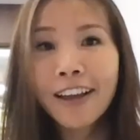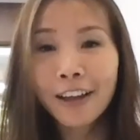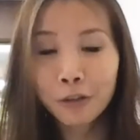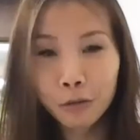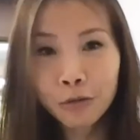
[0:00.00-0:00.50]

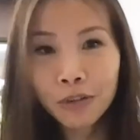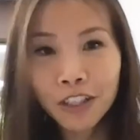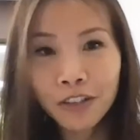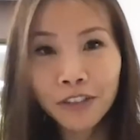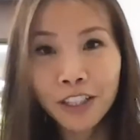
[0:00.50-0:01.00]
and do,
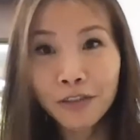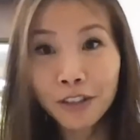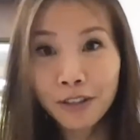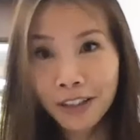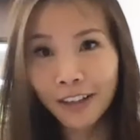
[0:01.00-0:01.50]
even if
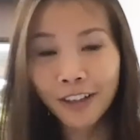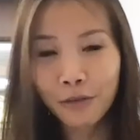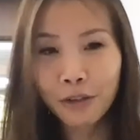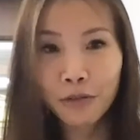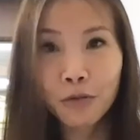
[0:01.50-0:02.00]
you're stuck
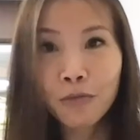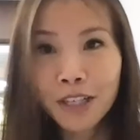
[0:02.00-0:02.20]
with Zoom